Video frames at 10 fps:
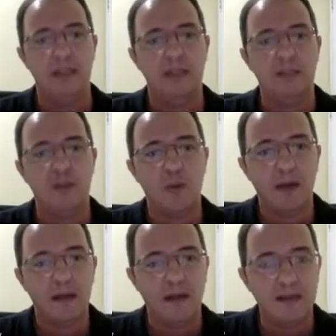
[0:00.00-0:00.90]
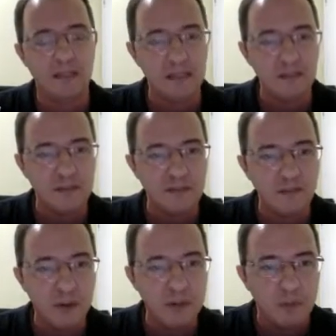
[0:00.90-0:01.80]
So this is
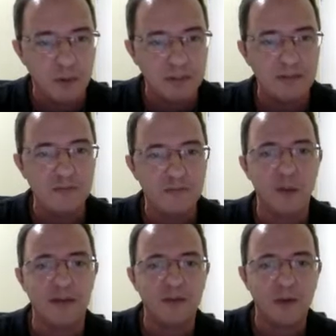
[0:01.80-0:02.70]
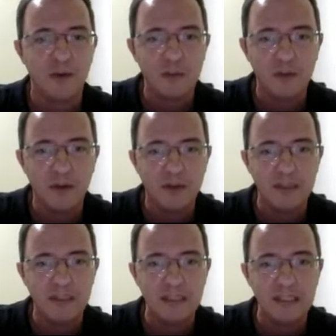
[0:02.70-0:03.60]
very important for my talk because
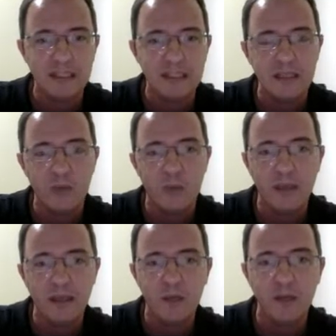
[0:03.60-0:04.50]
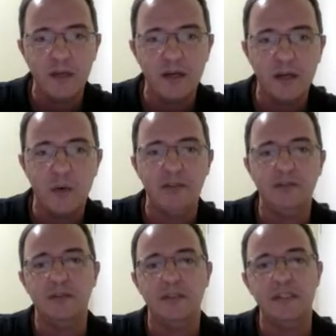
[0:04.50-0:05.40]
this is the way we are going
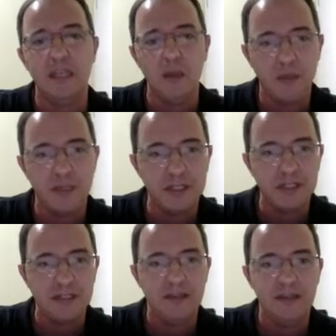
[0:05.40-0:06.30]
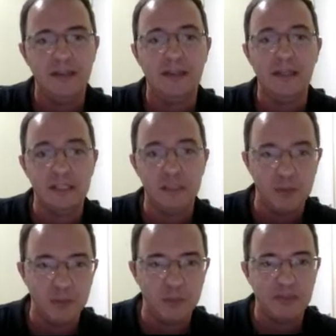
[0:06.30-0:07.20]
to distinguish in the
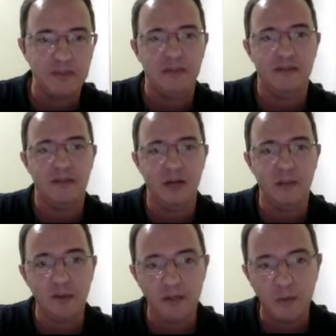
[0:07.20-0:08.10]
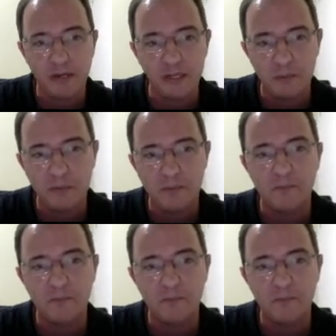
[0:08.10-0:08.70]
experiment thermal equilibrium